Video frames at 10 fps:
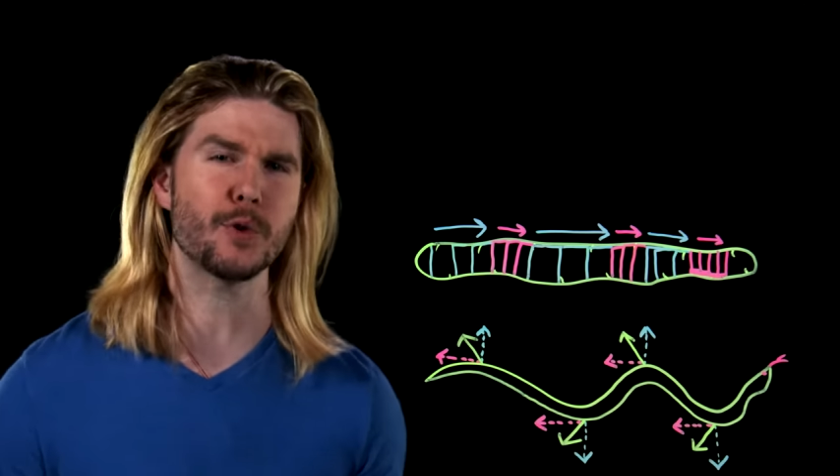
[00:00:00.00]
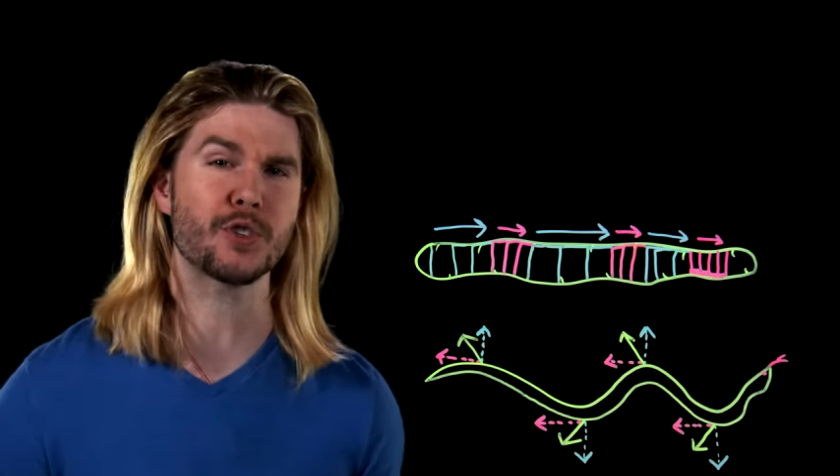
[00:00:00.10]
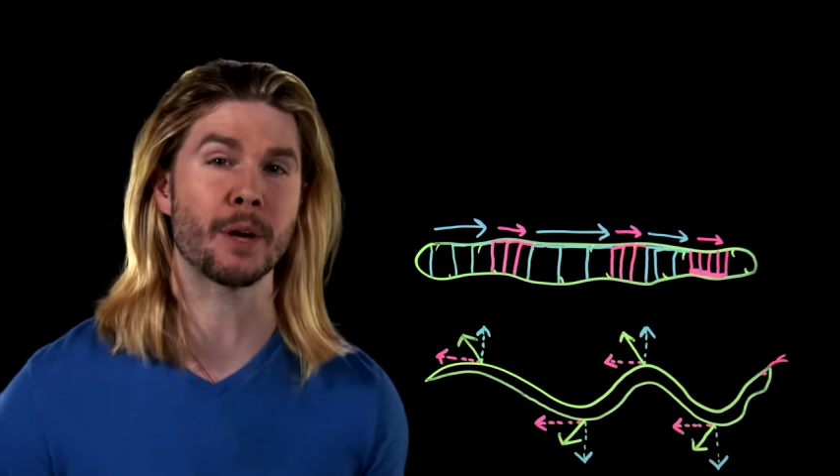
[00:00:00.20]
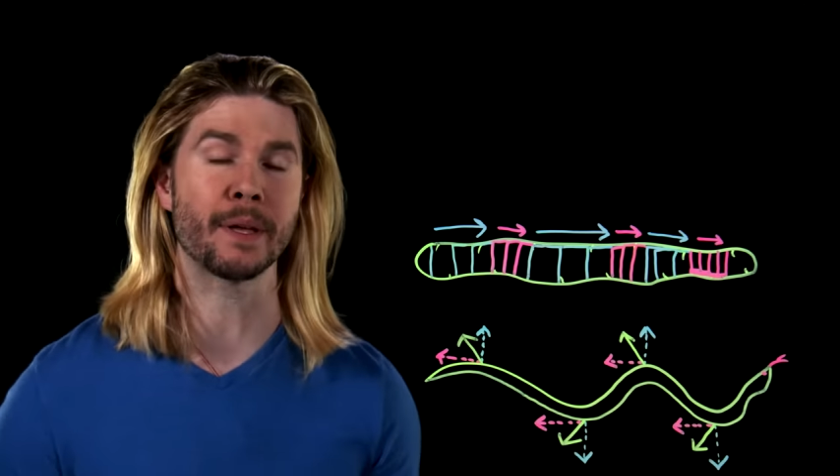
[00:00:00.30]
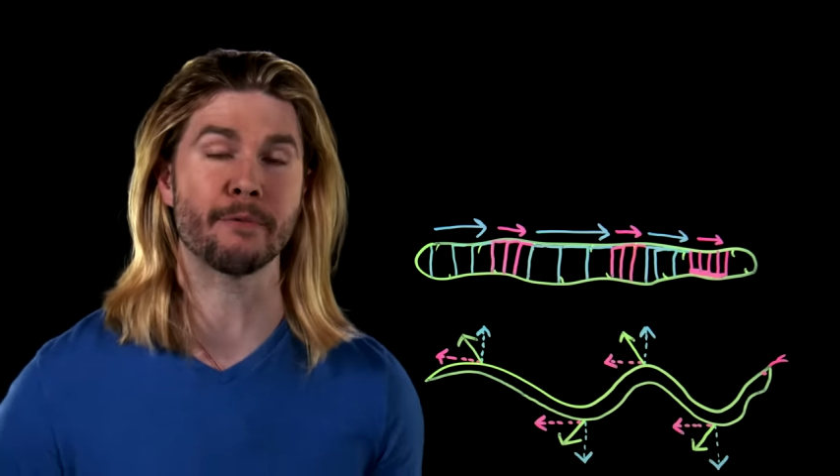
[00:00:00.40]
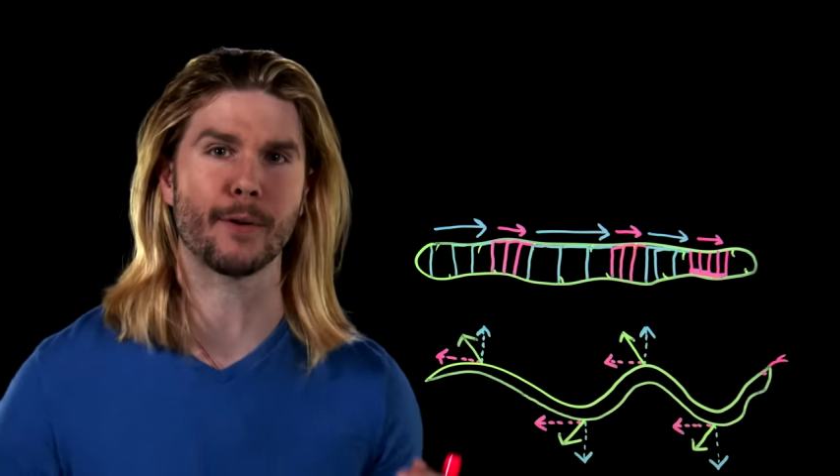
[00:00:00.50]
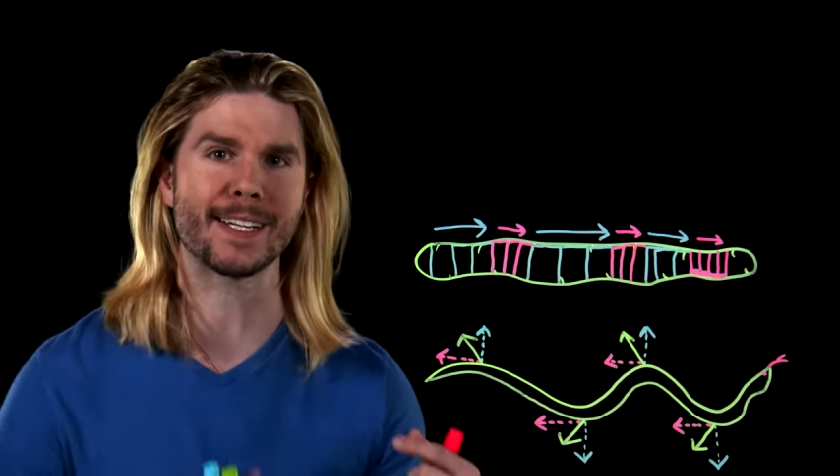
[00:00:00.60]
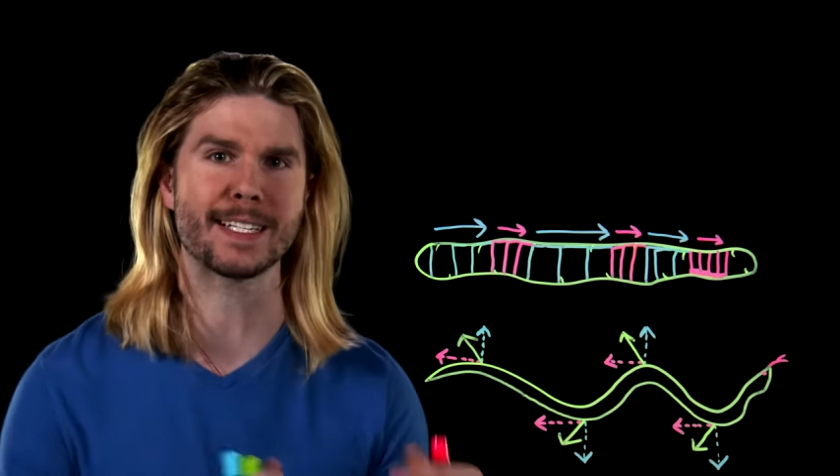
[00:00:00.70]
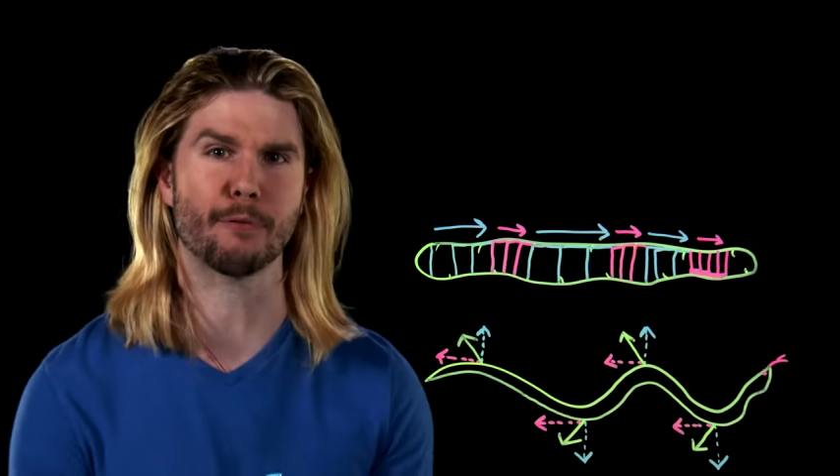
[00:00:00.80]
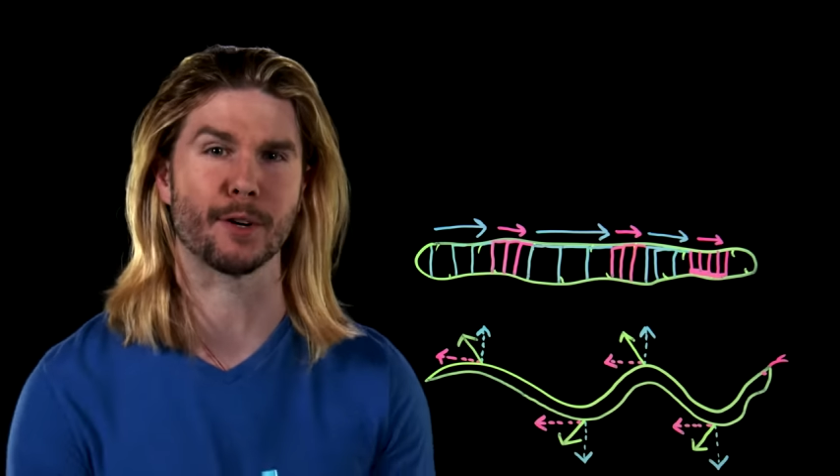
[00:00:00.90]
do something very
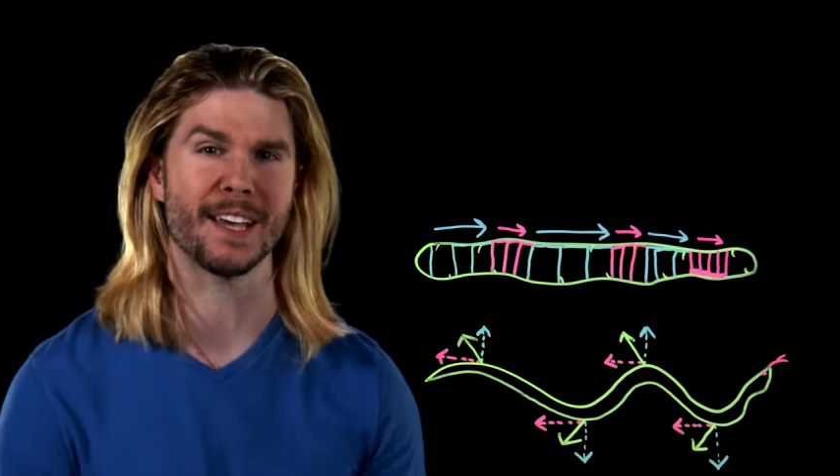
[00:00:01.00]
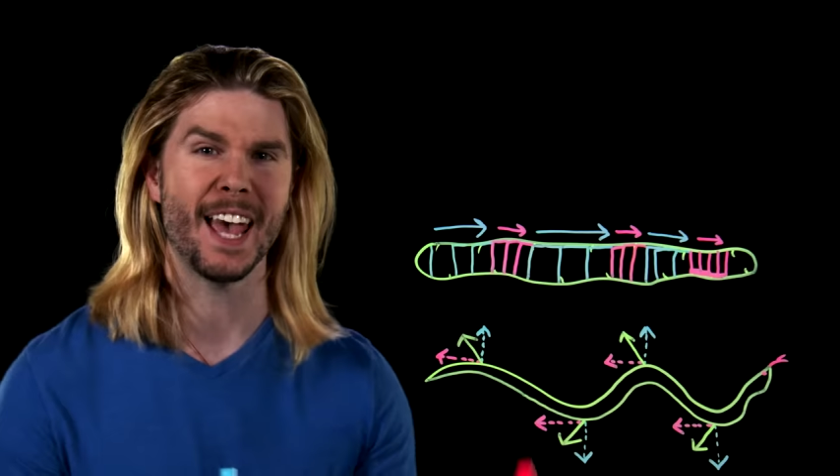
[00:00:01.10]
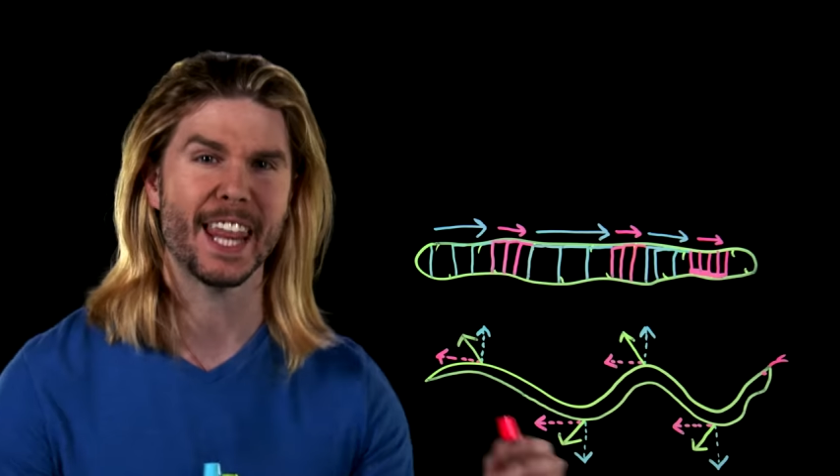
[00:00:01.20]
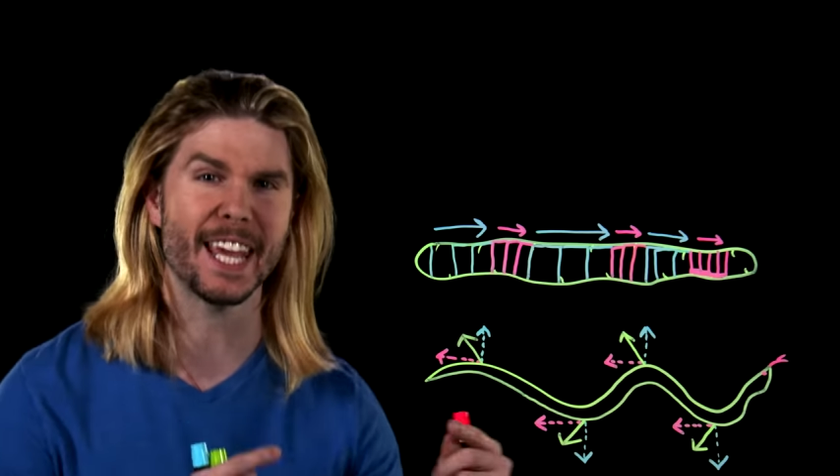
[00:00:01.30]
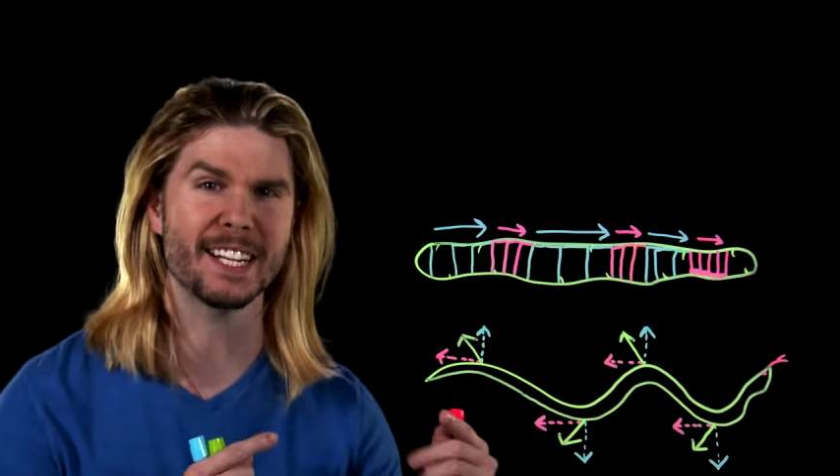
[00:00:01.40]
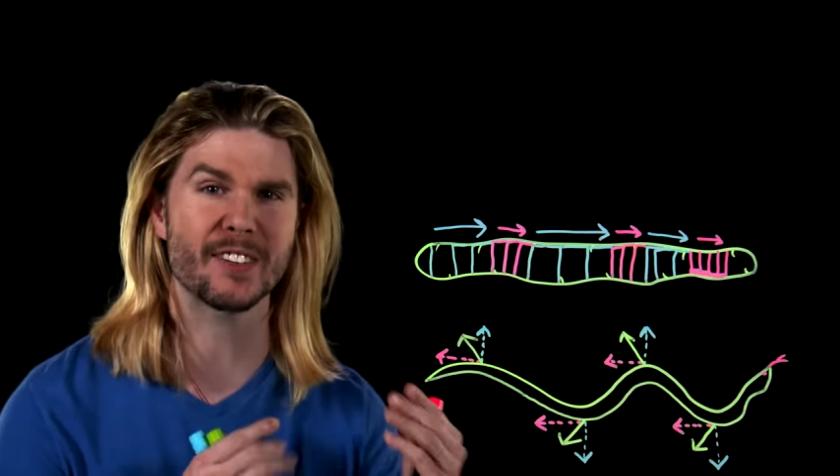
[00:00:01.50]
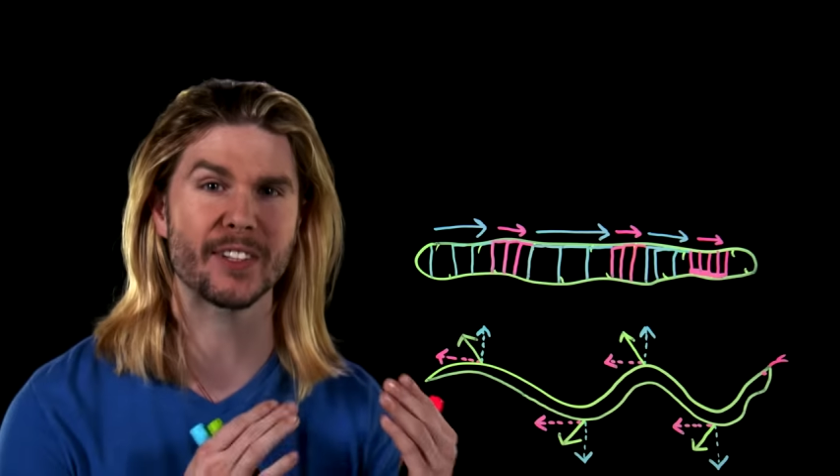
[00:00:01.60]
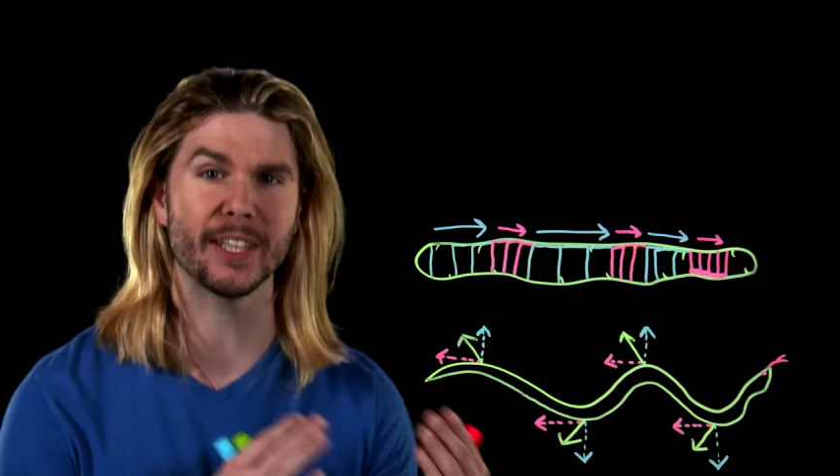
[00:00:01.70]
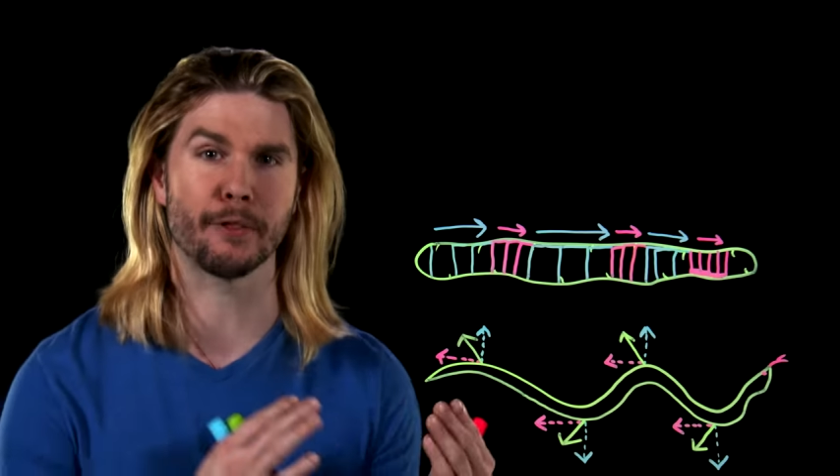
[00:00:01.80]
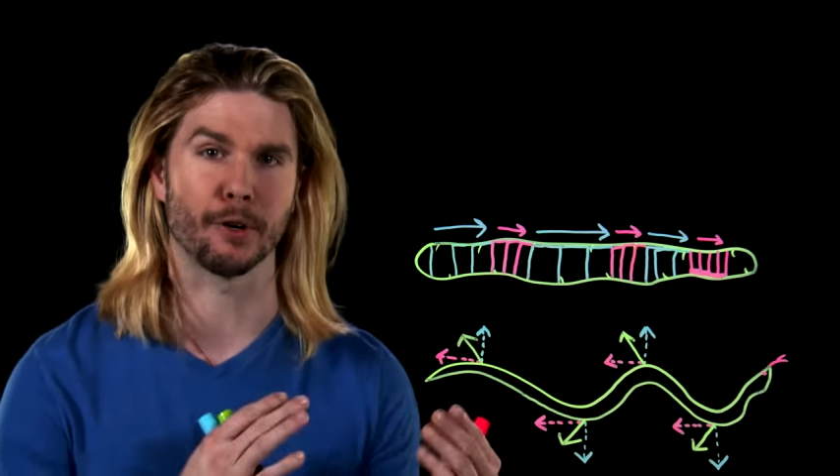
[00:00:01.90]
different. They
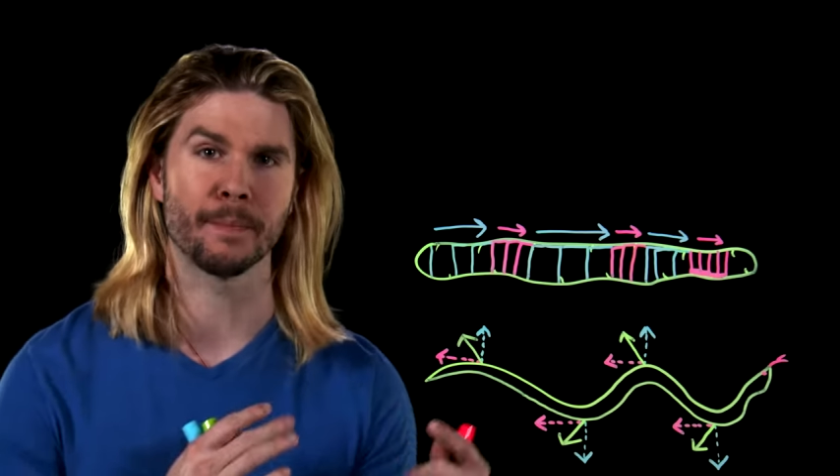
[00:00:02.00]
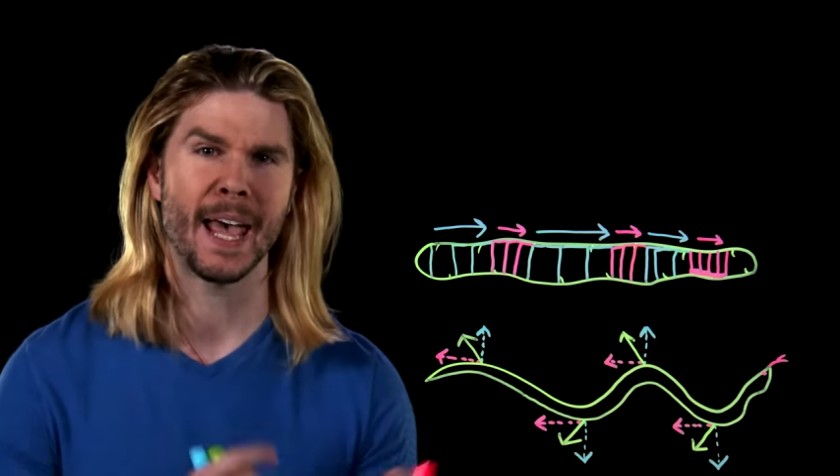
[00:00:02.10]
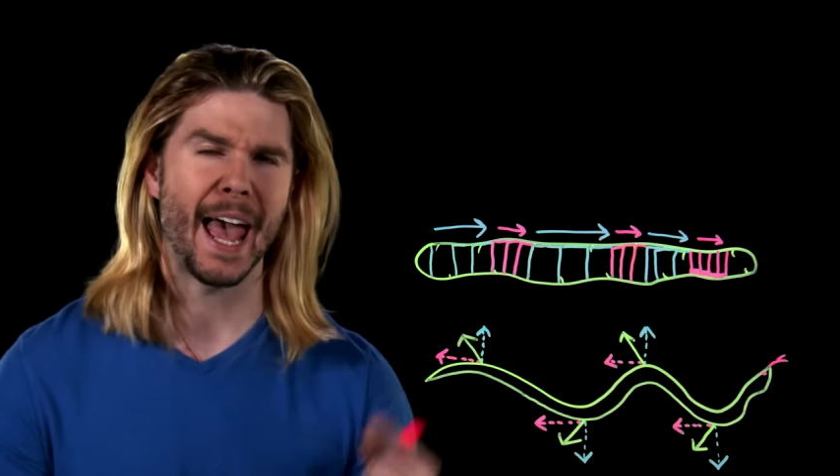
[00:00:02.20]
slither.